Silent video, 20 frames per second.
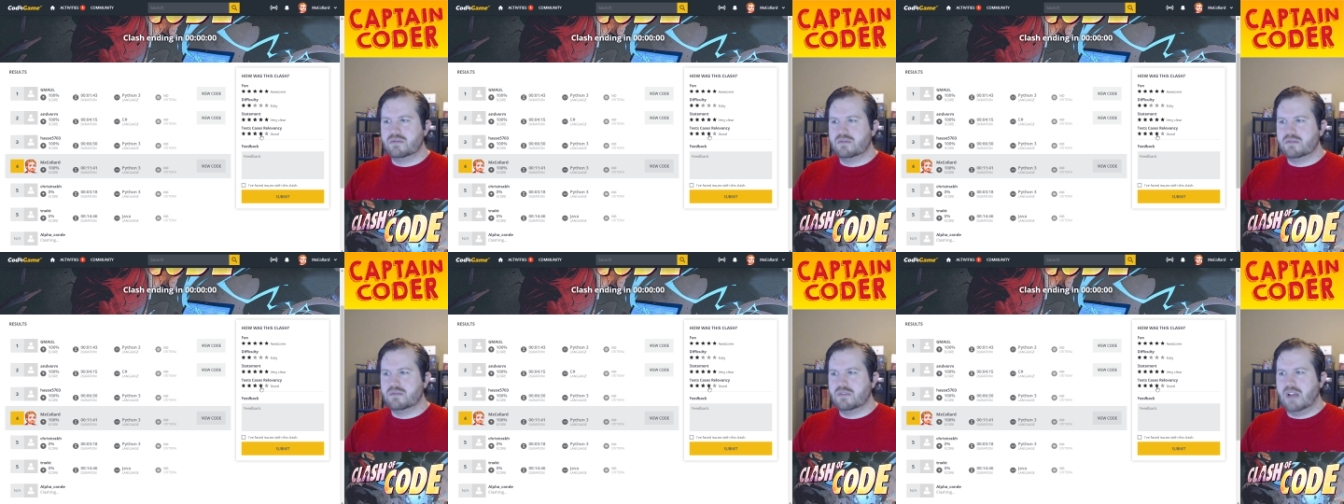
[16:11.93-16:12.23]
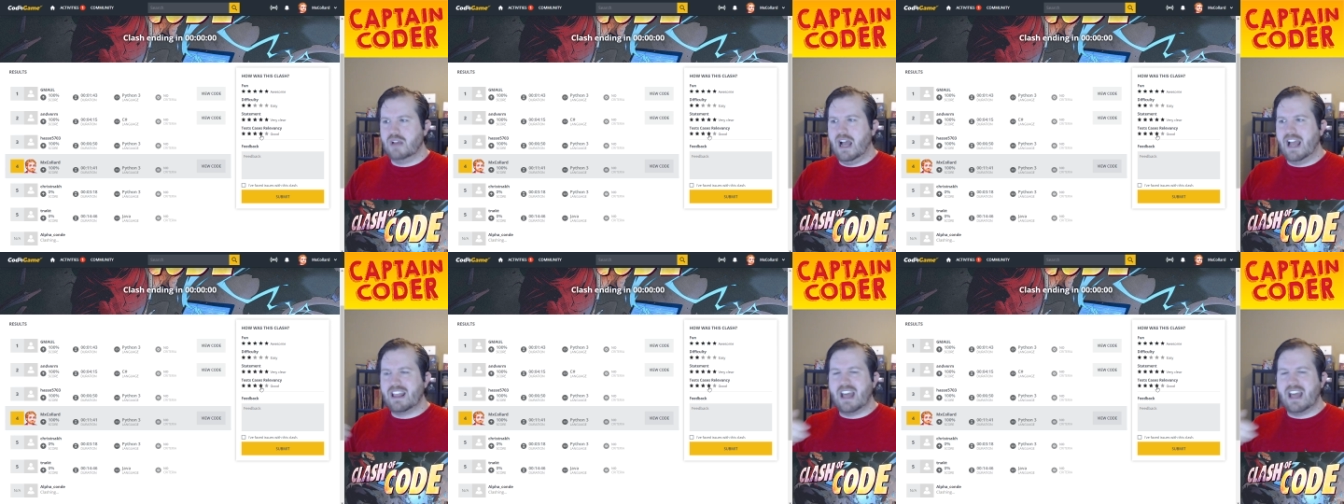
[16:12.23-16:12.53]

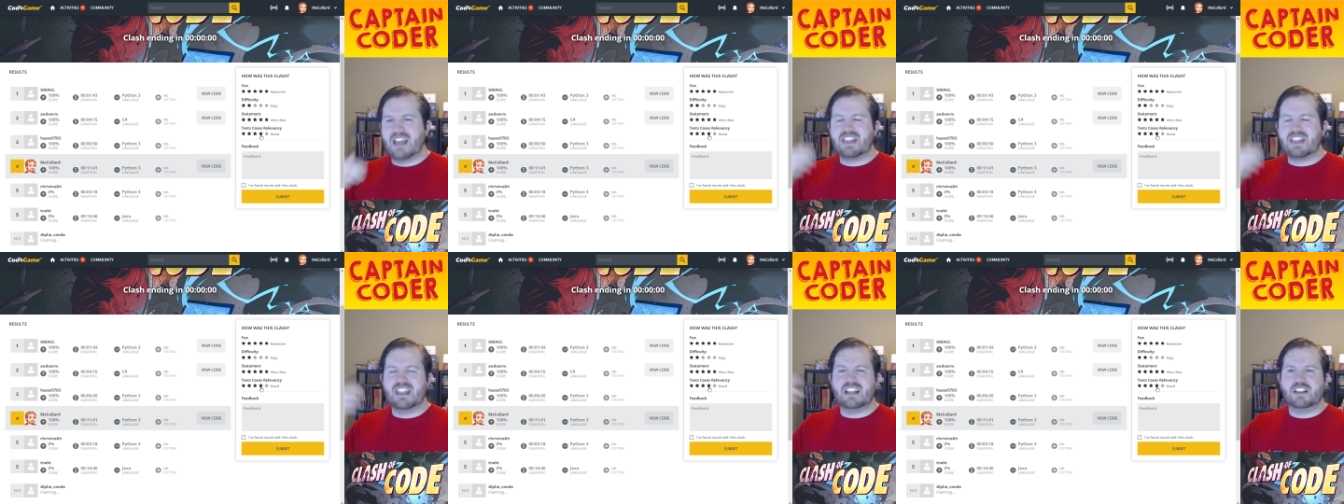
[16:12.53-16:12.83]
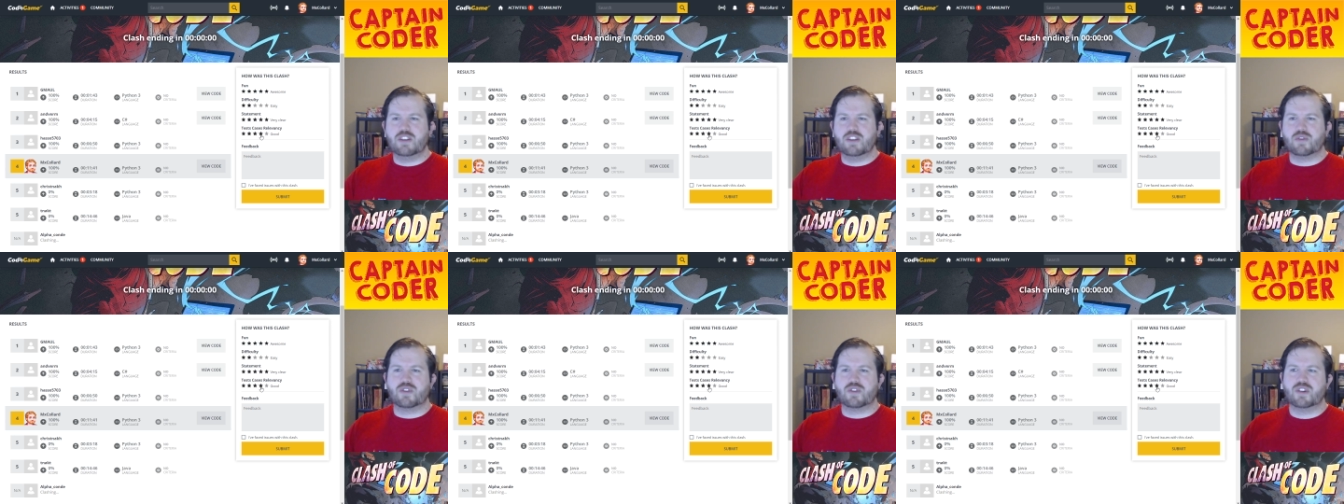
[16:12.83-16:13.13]
I
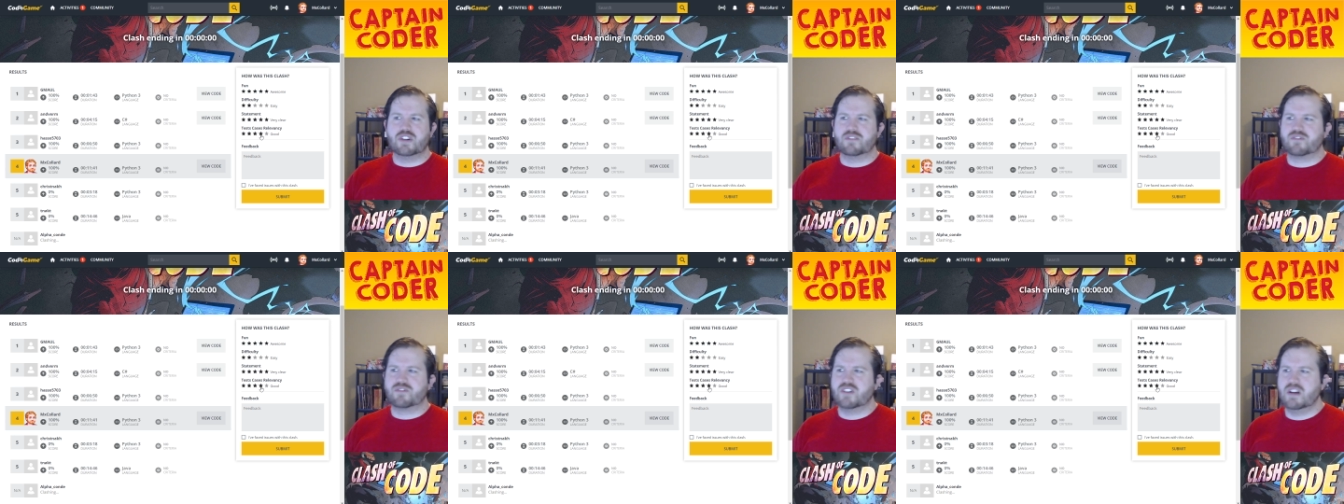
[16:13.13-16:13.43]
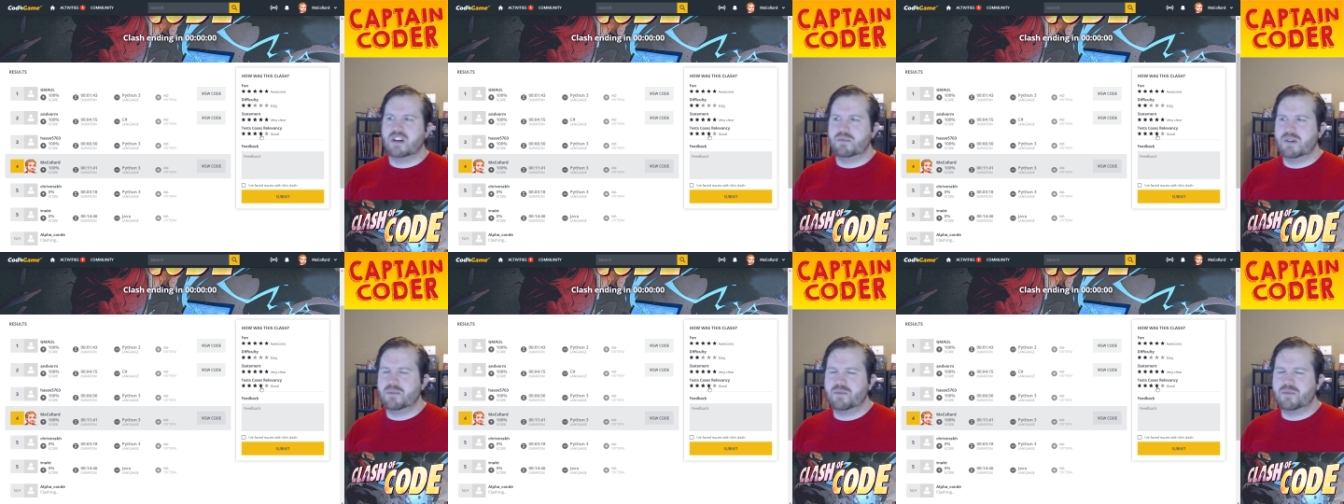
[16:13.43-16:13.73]
think you could have
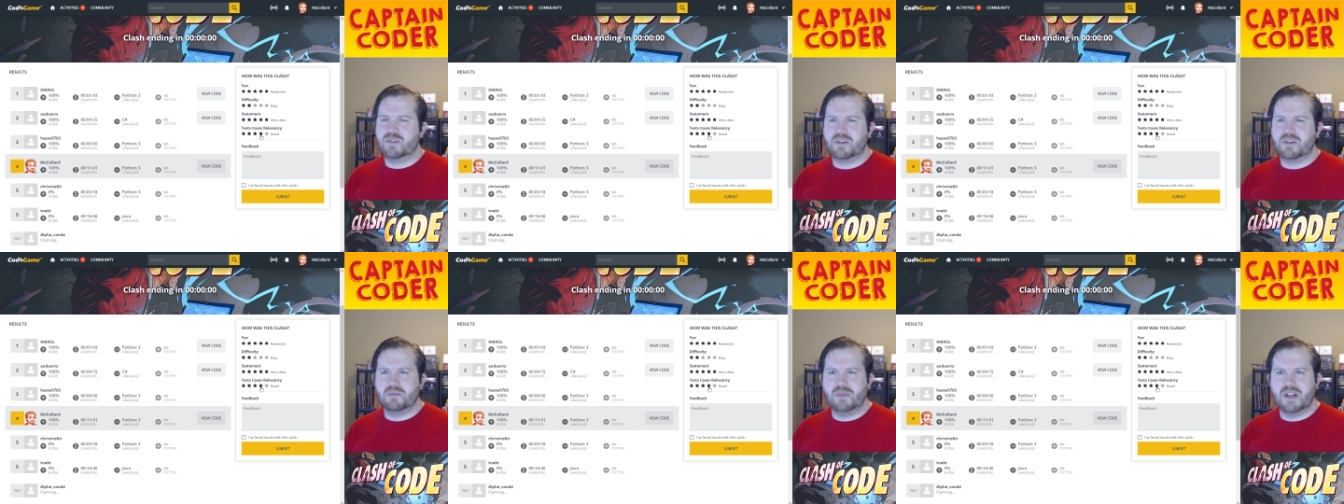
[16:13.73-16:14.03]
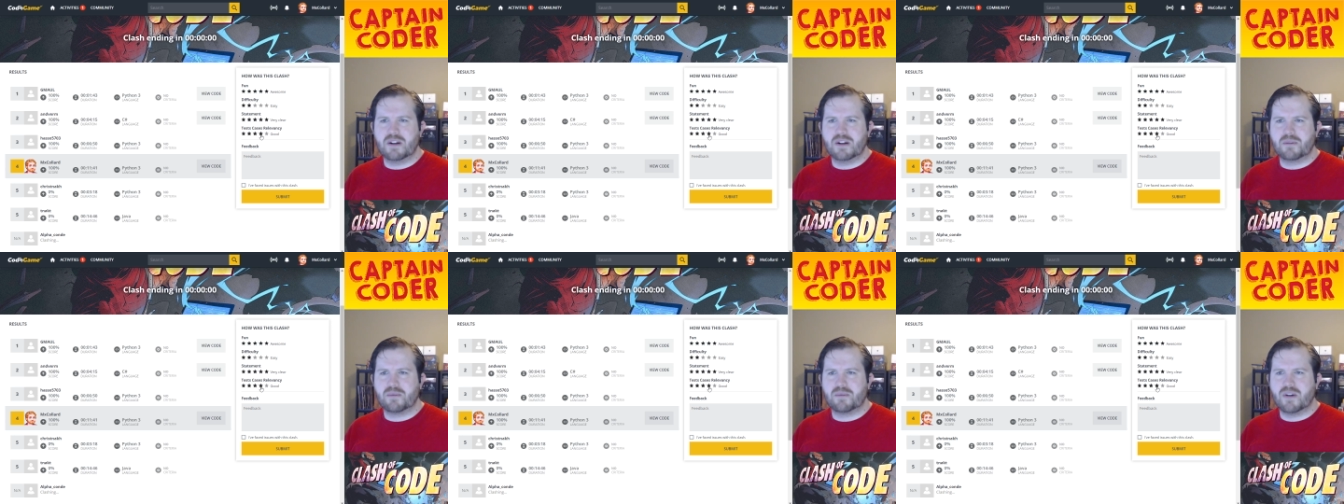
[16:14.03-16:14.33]
come up with a
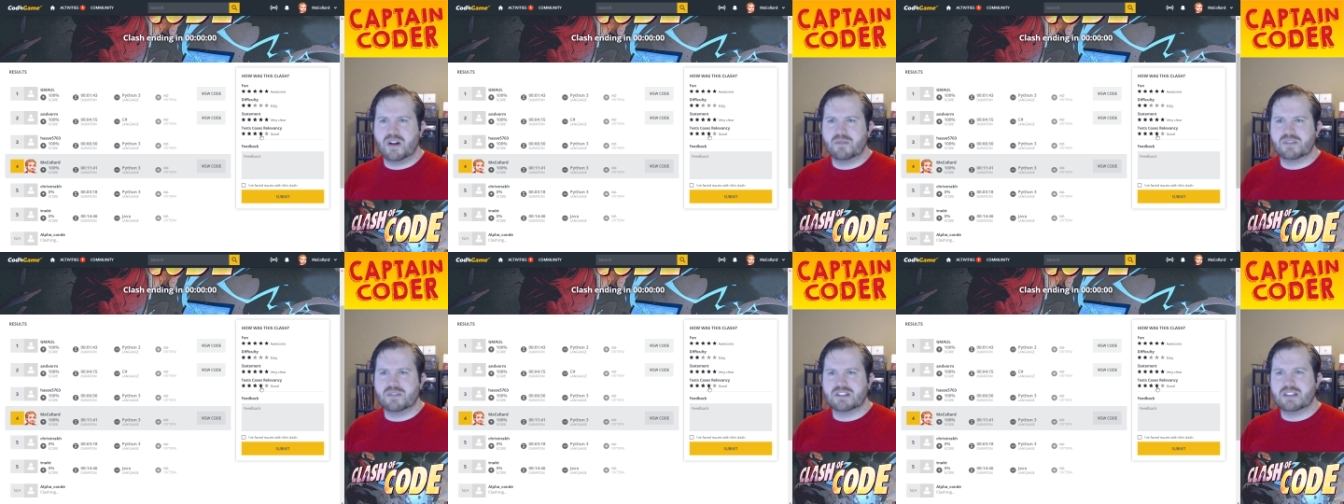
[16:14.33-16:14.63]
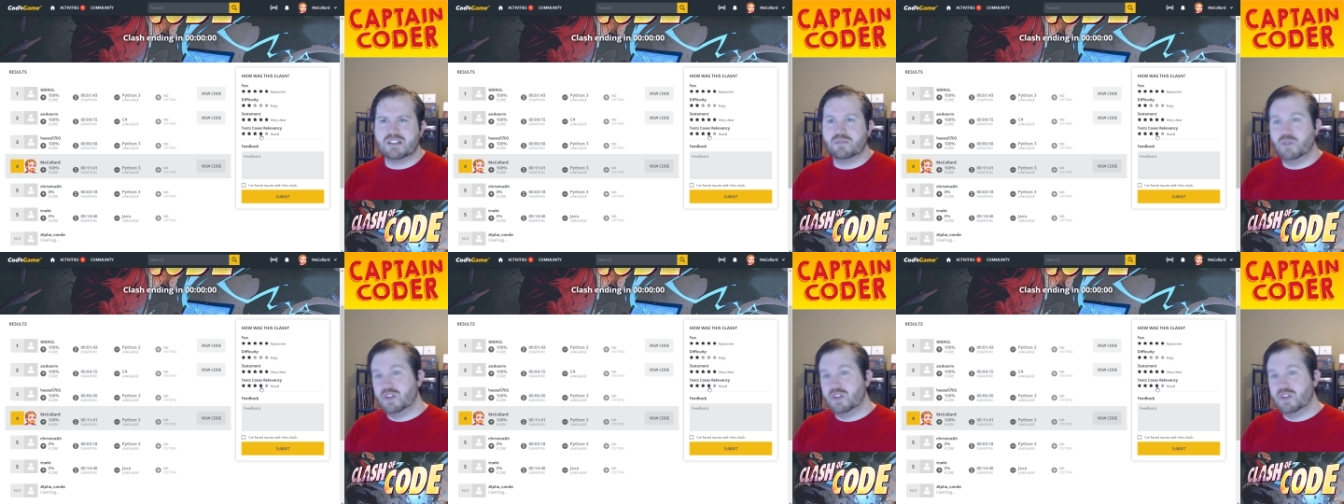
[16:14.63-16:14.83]
better problem and said,